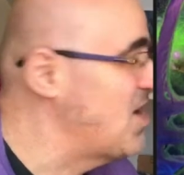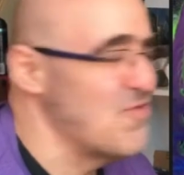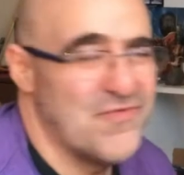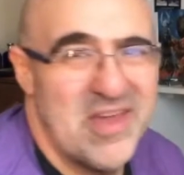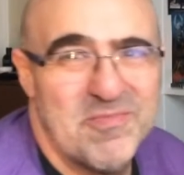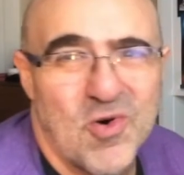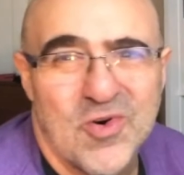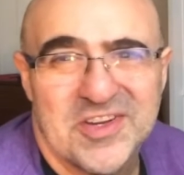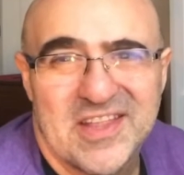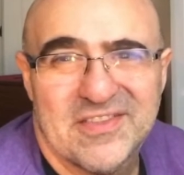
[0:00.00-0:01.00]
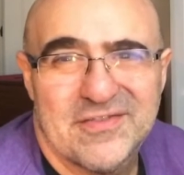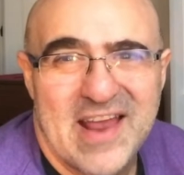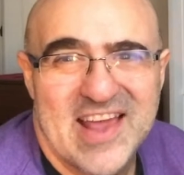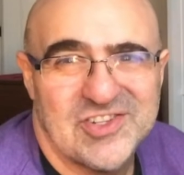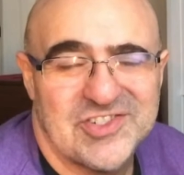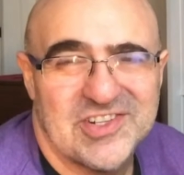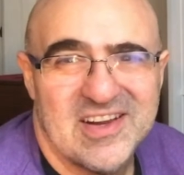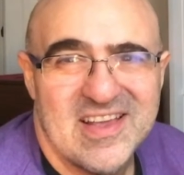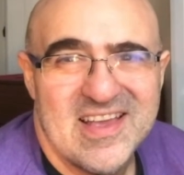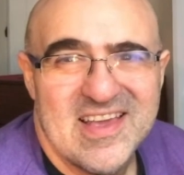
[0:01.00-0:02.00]
Reborn in Thrash.
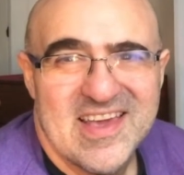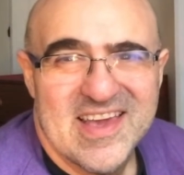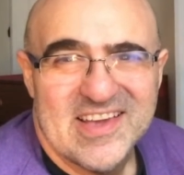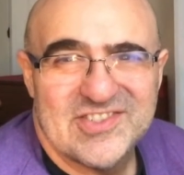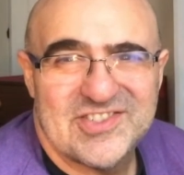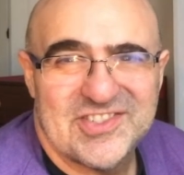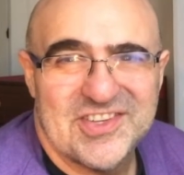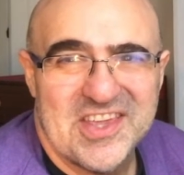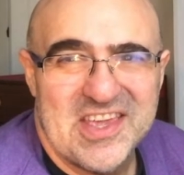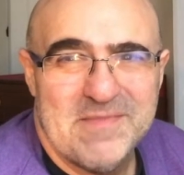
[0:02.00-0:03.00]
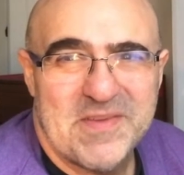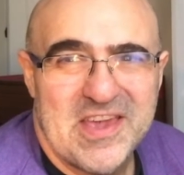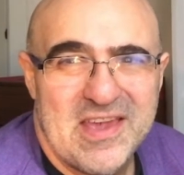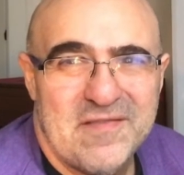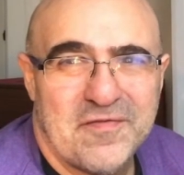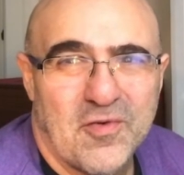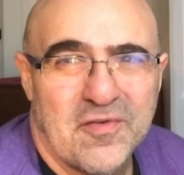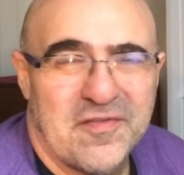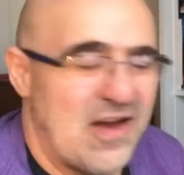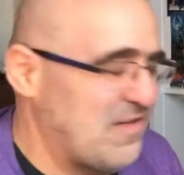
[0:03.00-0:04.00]
It's just an EP, 4 or
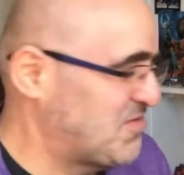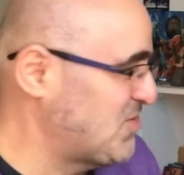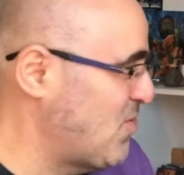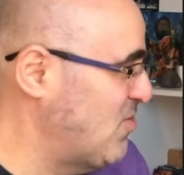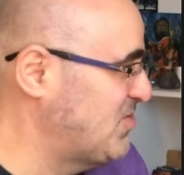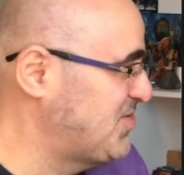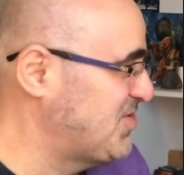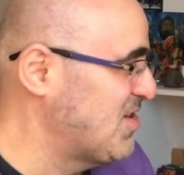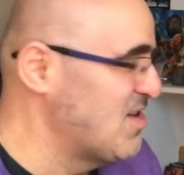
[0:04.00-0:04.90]
5 songs,